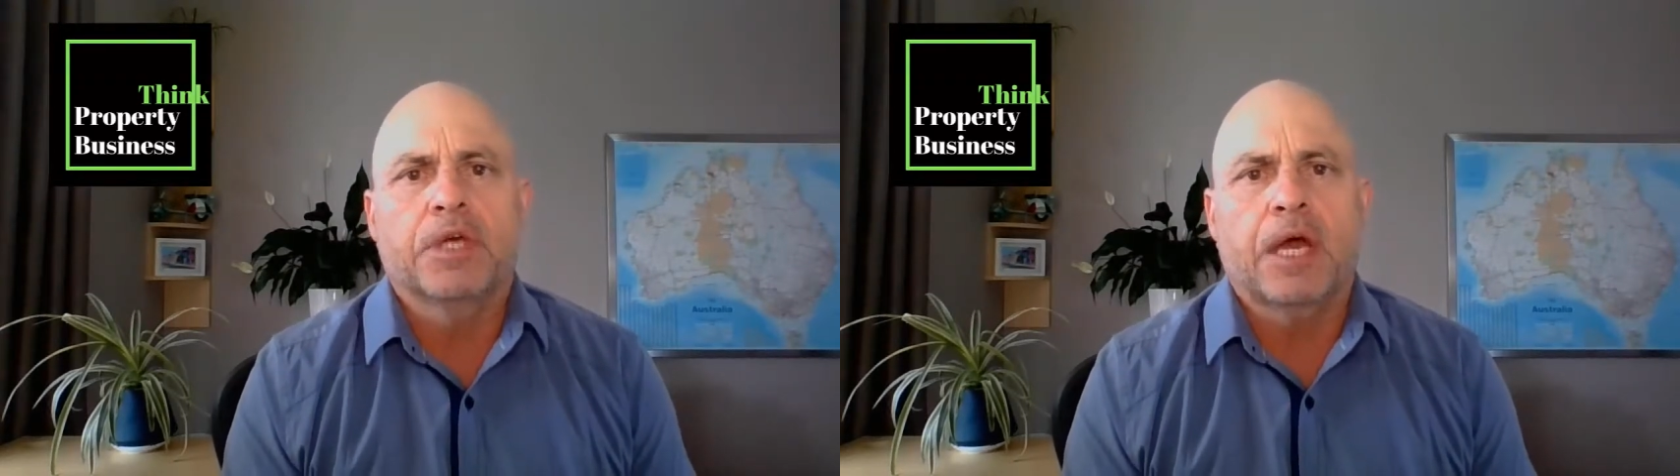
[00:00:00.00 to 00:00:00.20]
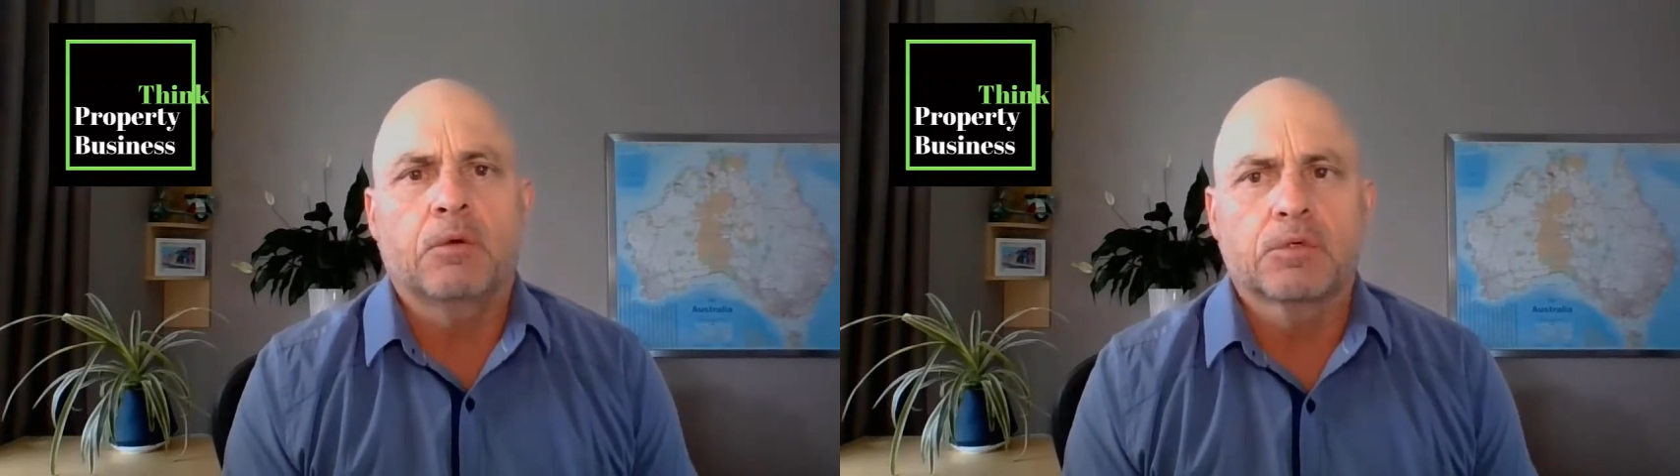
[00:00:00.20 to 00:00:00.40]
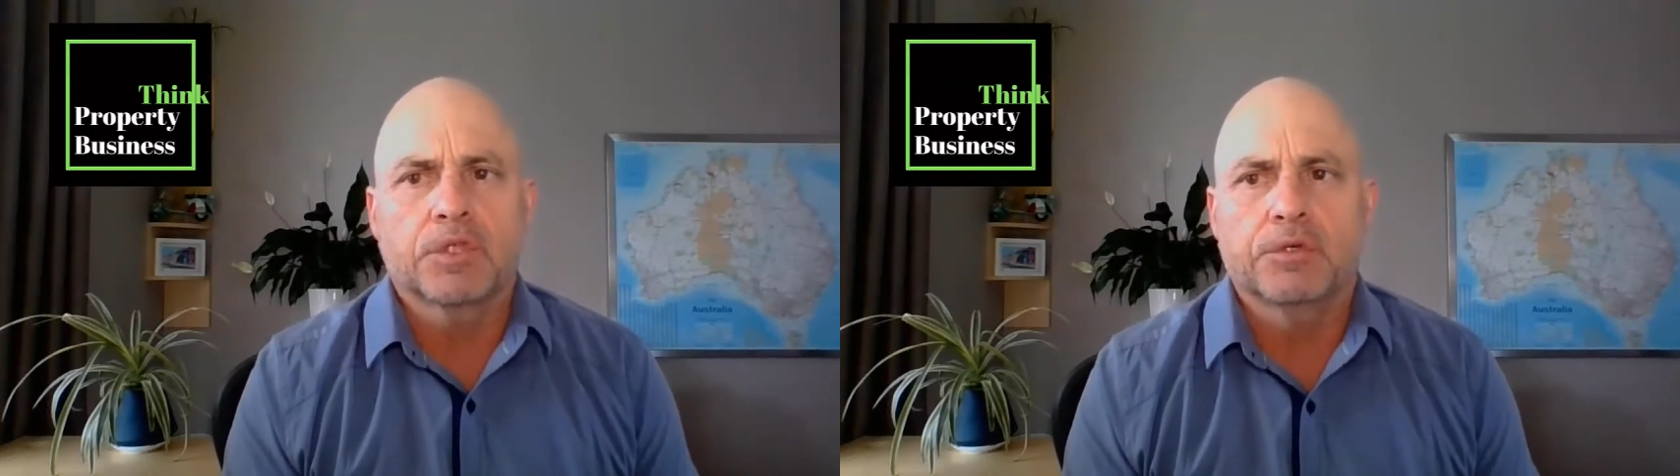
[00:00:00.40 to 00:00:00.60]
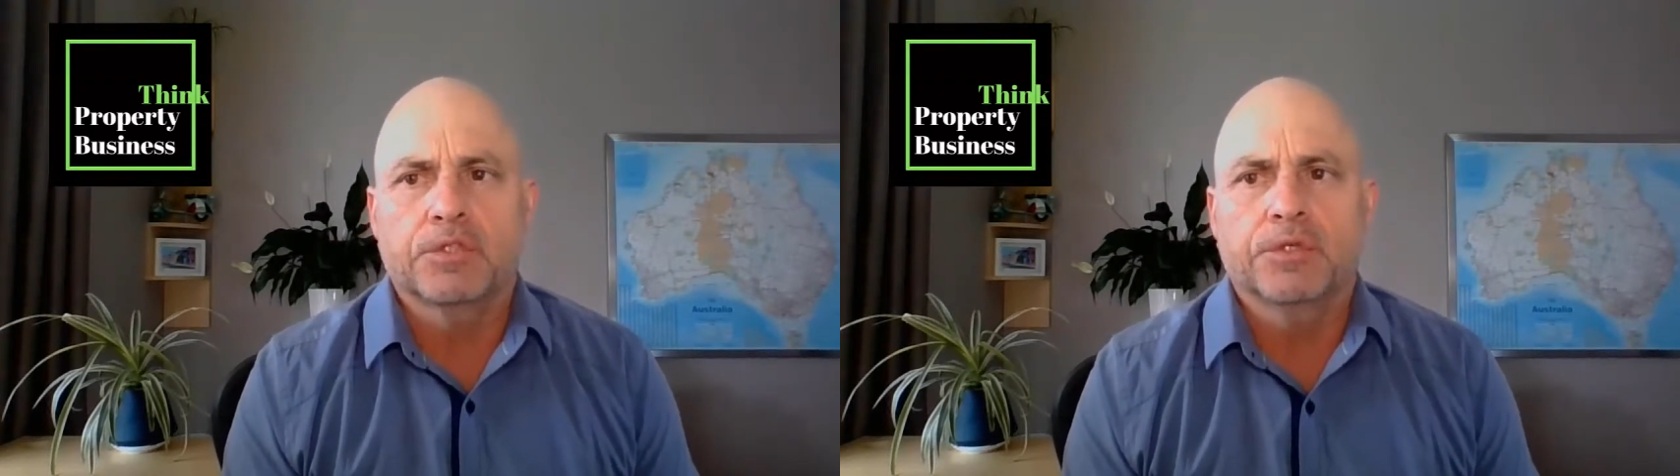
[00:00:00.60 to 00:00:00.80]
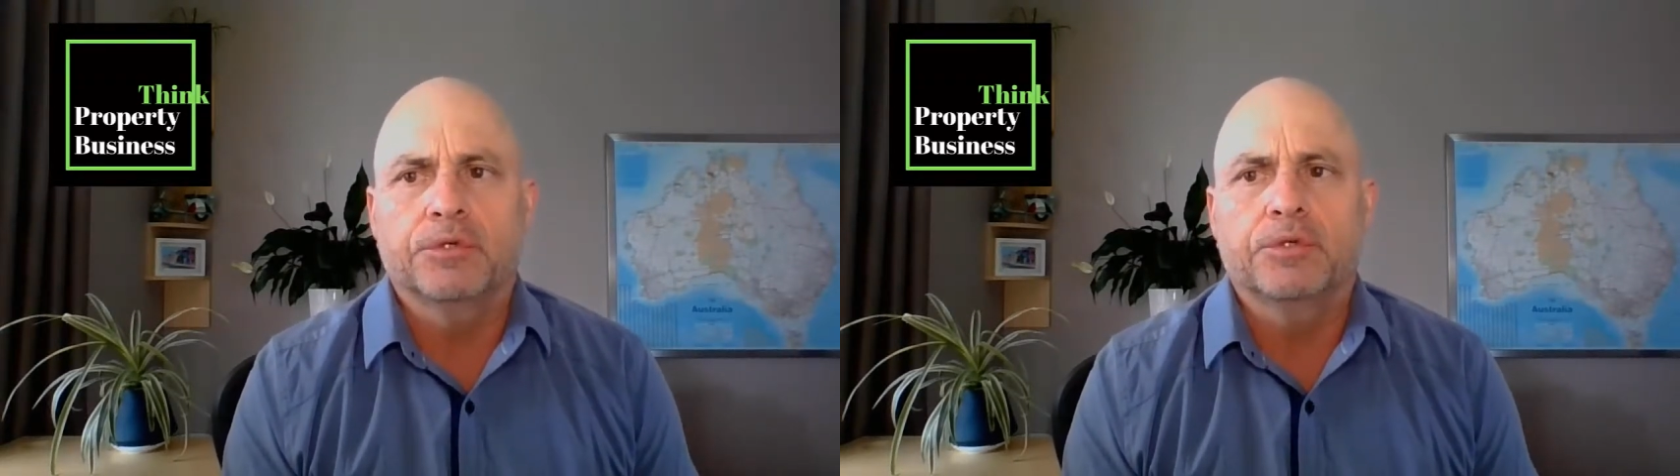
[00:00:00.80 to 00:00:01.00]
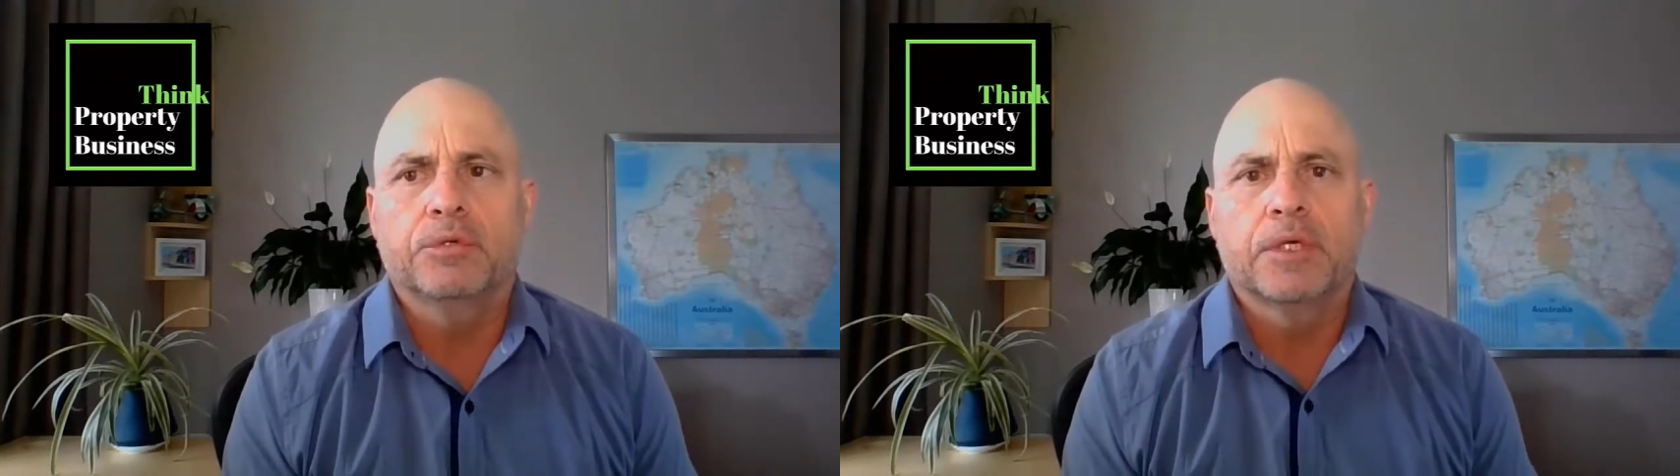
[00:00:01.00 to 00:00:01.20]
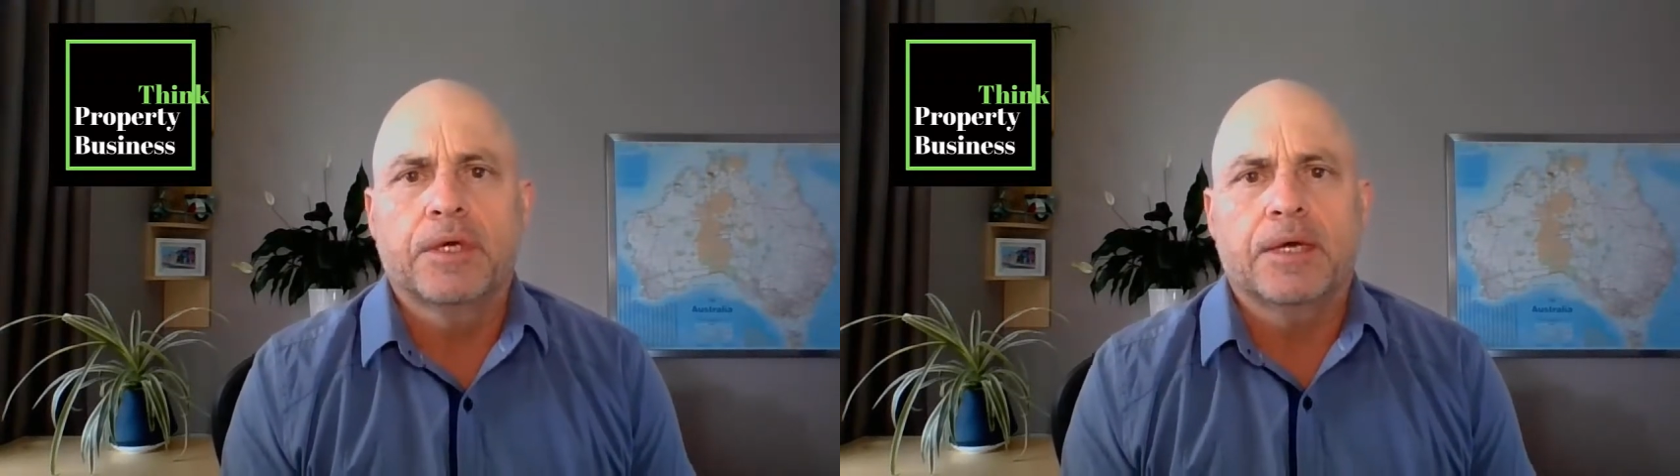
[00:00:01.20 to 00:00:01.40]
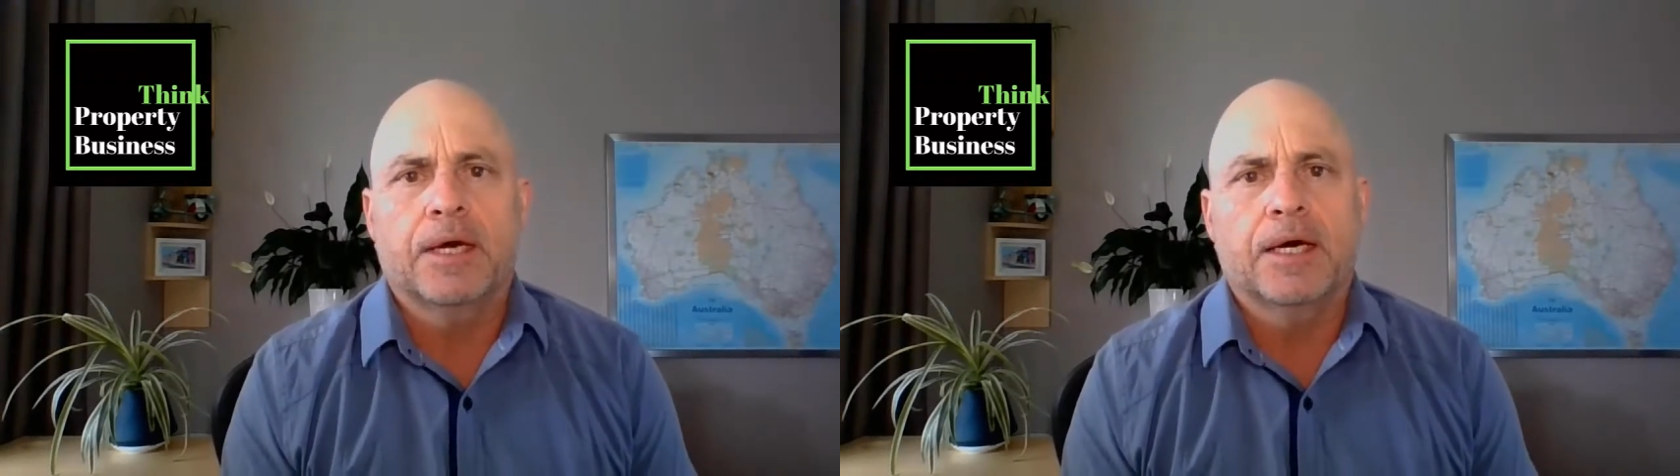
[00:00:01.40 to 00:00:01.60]
and also
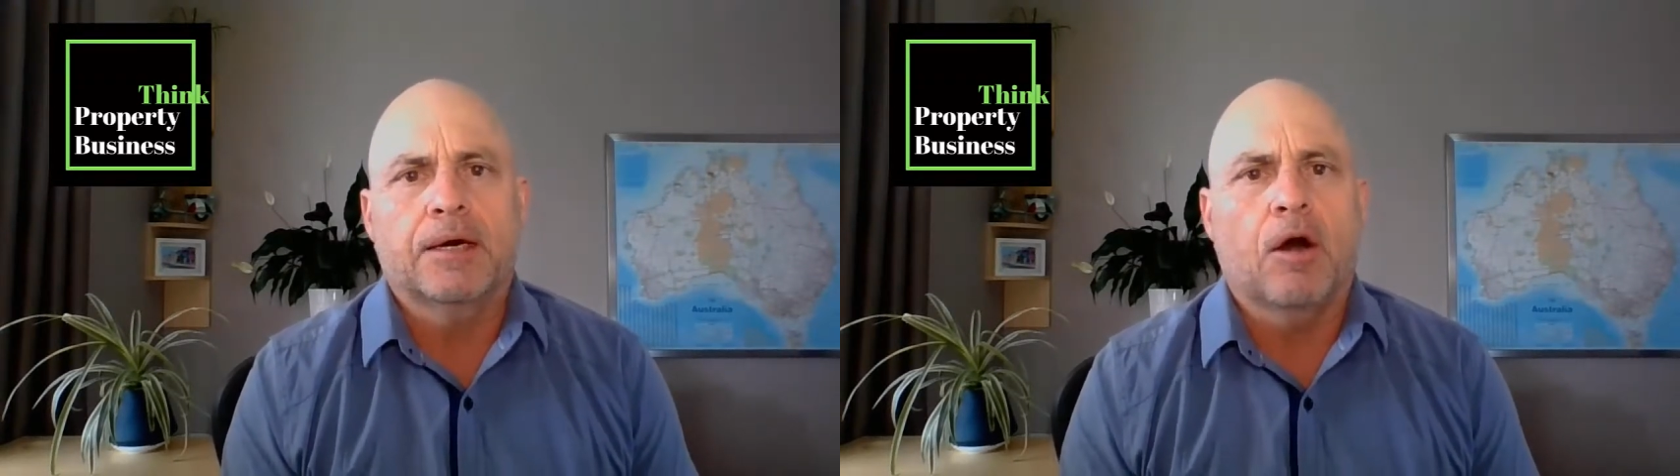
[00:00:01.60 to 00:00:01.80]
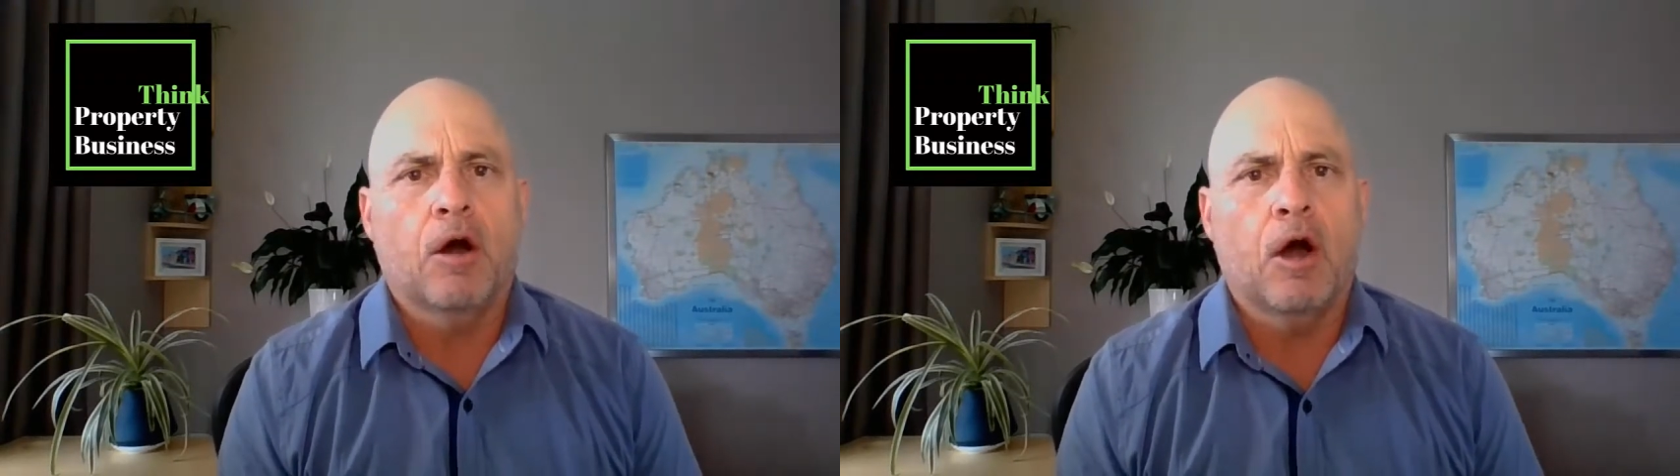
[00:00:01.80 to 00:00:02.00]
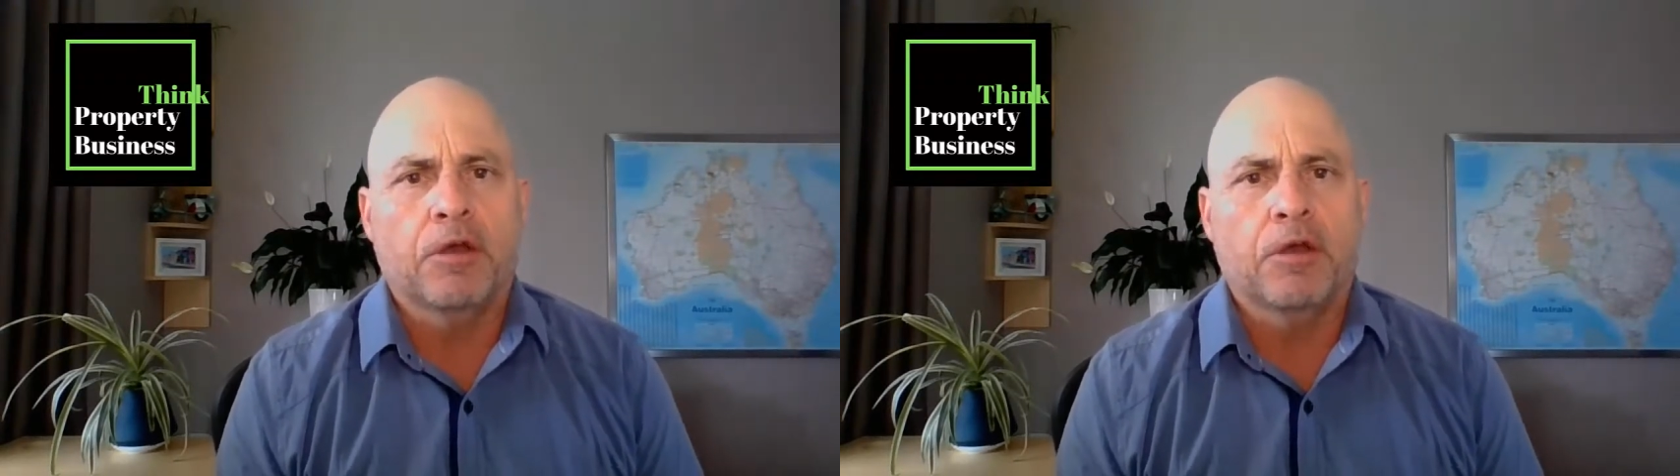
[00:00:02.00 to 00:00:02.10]
I